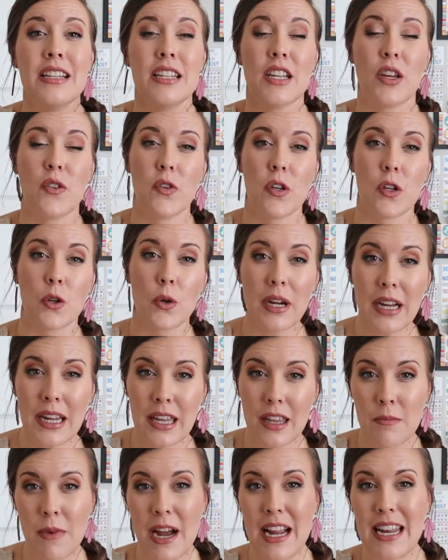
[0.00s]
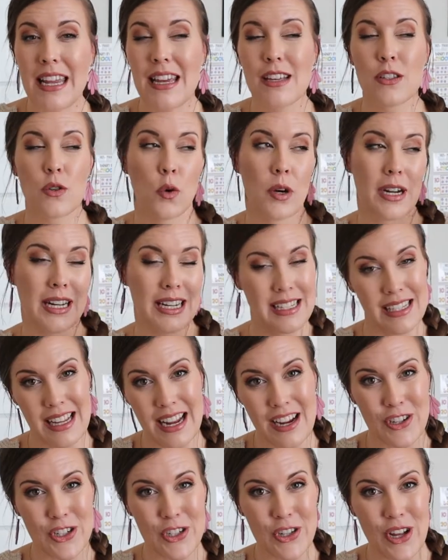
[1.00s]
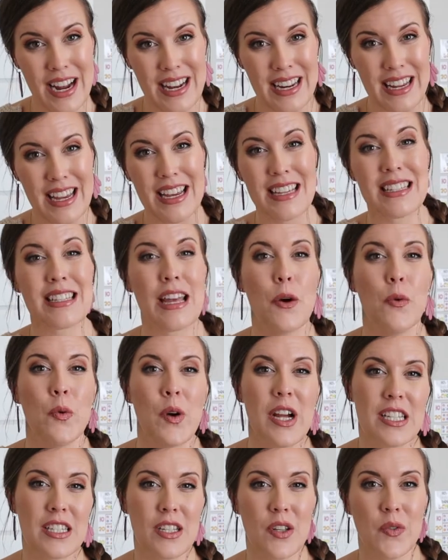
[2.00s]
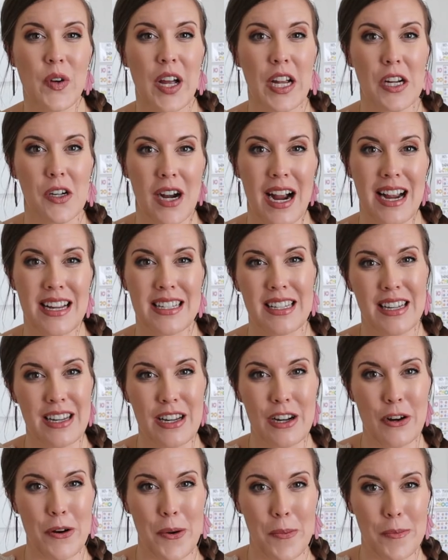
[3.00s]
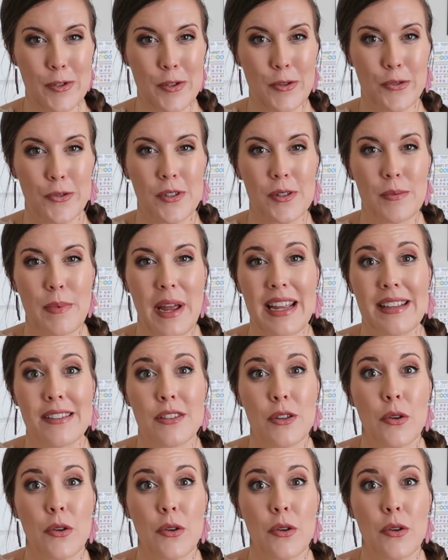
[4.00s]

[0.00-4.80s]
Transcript: to give you curriculum ideas, organizational ideas, and ways to invite Christ into your homeschool space.